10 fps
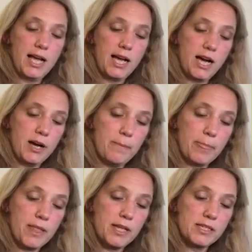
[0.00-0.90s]

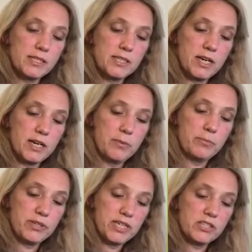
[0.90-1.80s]
to
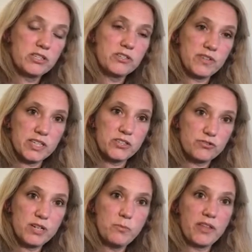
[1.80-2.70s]
predictions of
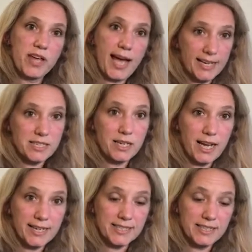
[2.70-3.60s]
extreme weather
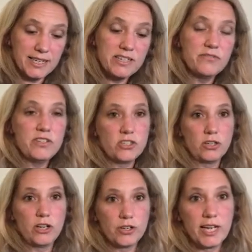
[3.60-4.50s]
at an individual
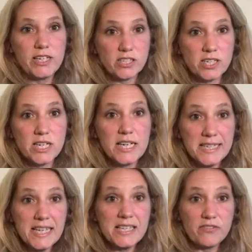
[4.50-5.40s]
location
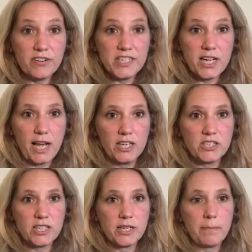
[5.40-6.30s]
is very challenging.